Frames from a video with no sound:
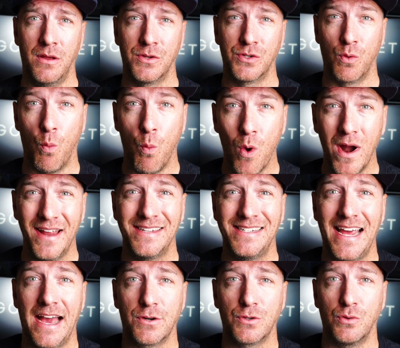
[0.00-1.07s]
So what is
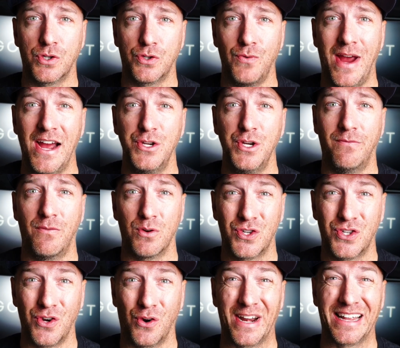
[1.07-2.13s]
the actual strategy if you're
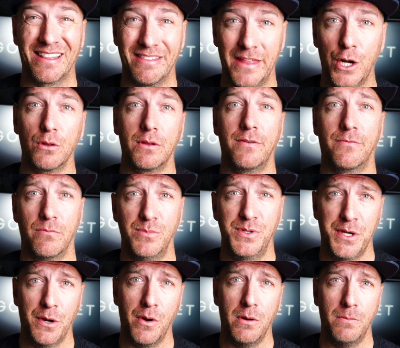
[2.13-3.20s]
starting literally from
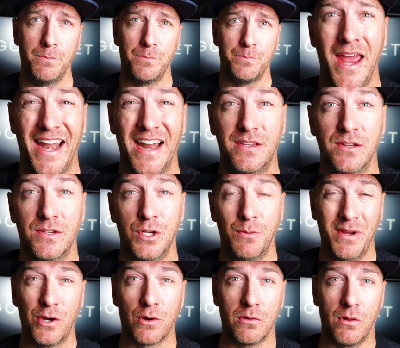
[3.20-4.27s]
0? And it's
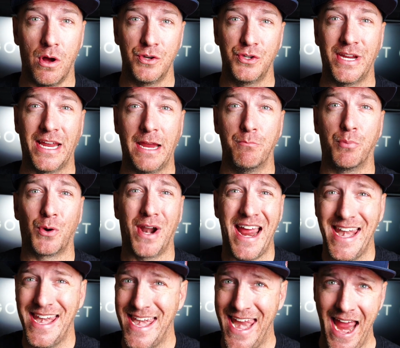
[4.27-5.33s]
assuming you're launching a
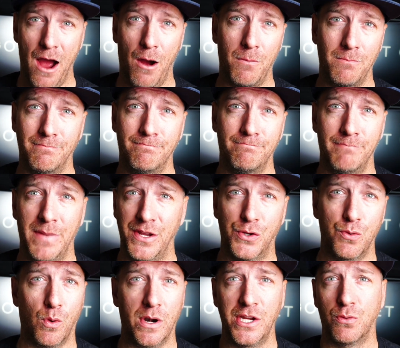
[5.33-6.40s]
brand now in
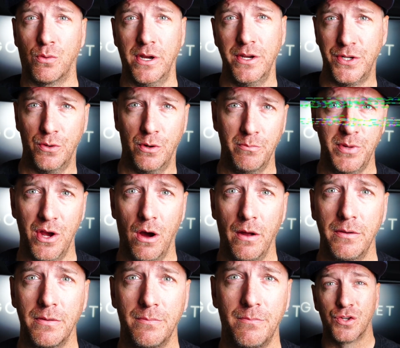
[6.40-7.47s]
2022 and
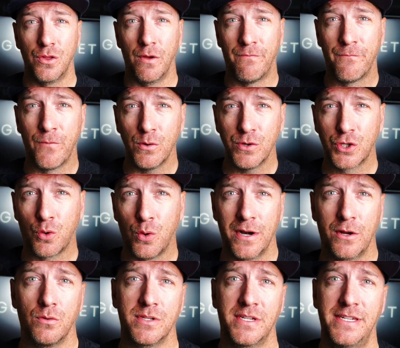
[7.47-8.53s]
beyond. So the first
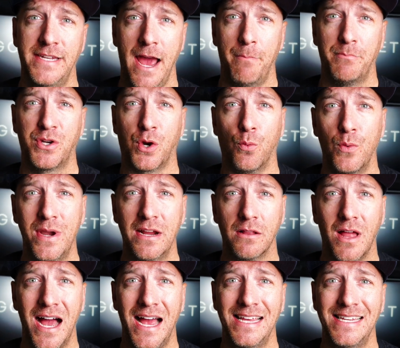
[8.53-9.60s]
critical step to
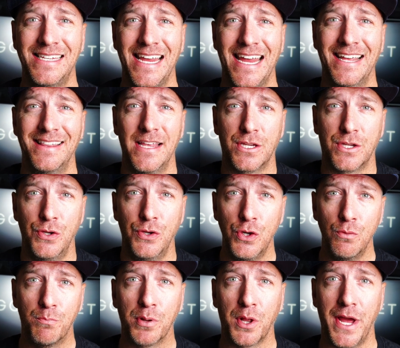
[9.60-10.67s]
realize in this
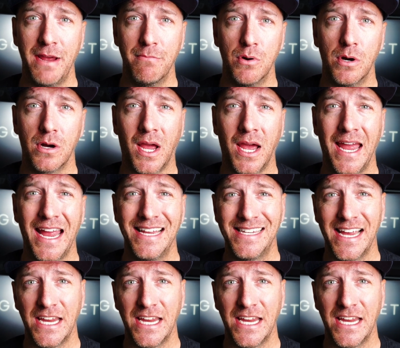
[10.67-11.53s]
new playbook is